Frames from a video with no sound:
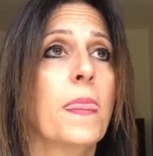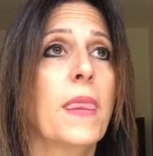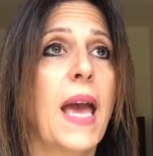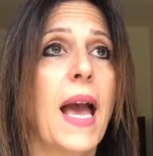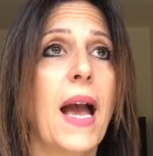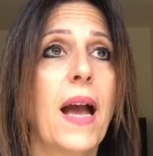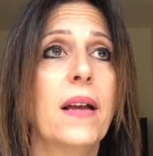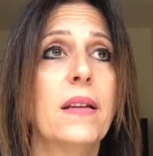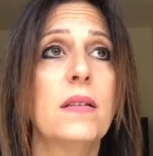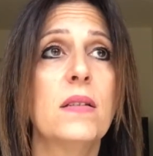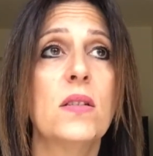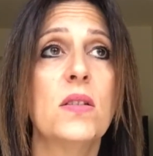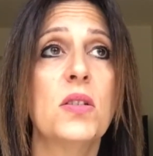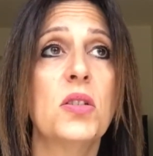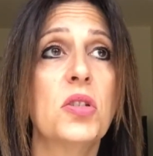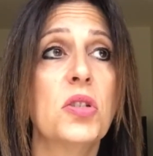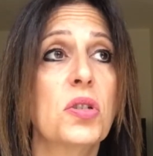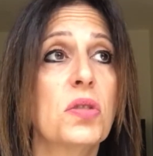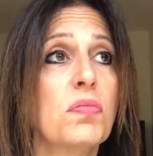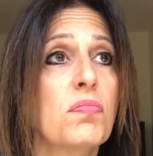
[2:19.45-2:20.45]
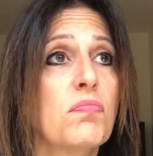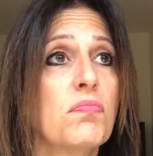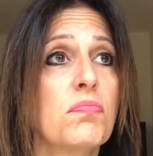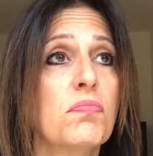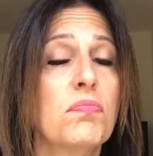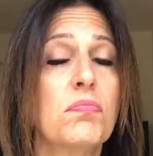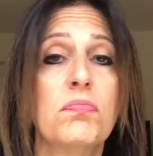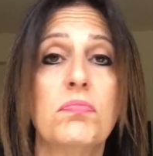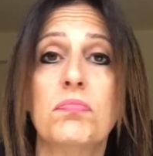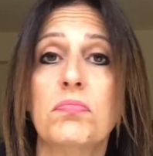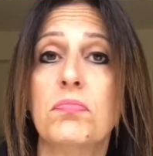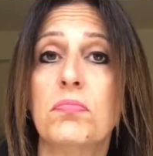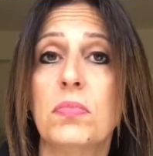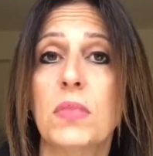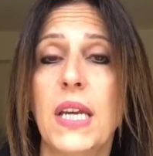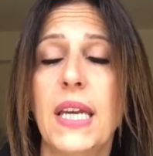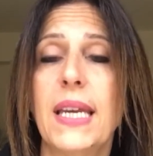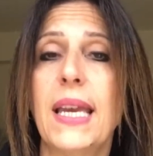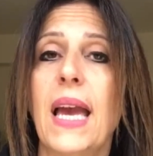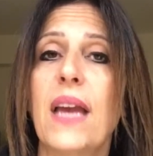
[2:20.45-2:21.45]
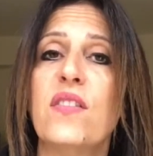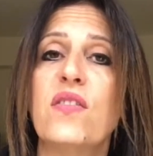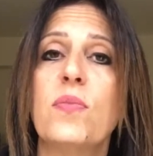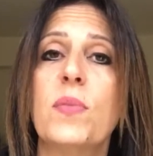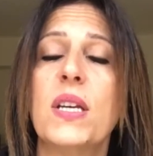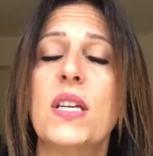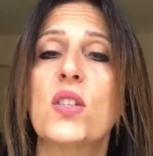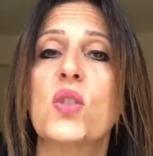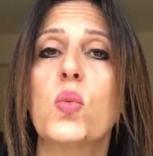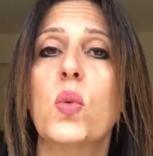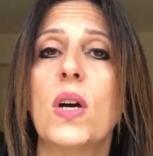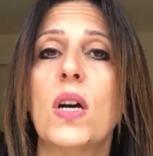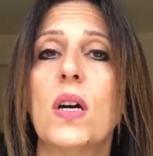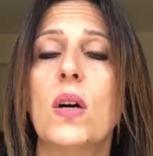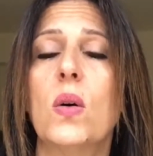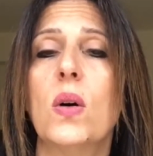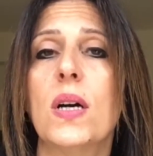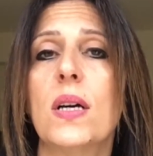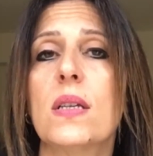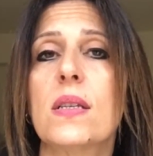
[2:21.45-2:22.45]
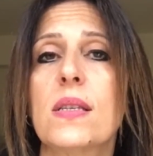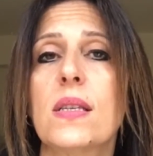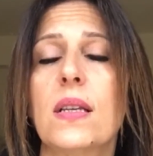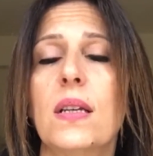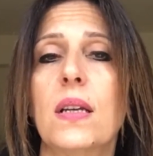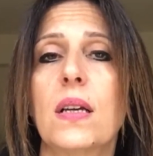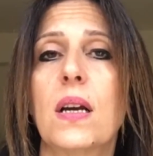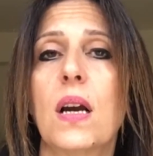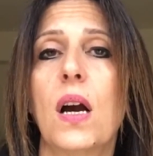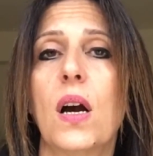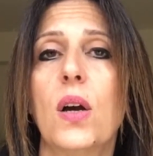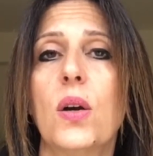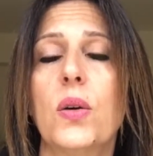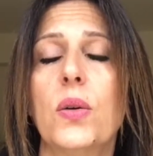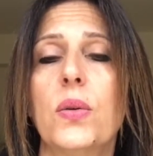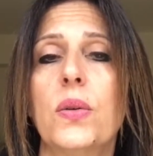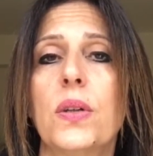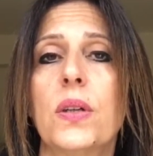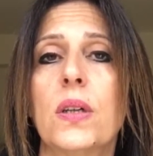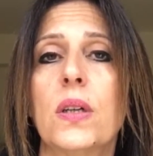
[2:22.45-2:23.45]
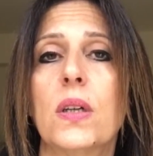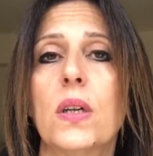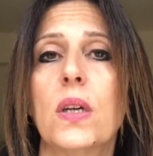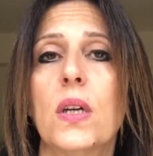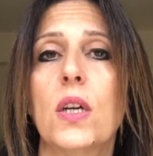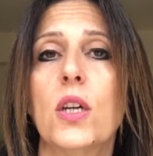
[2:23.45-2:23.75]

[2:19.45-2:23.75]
And he gave me as well a silicone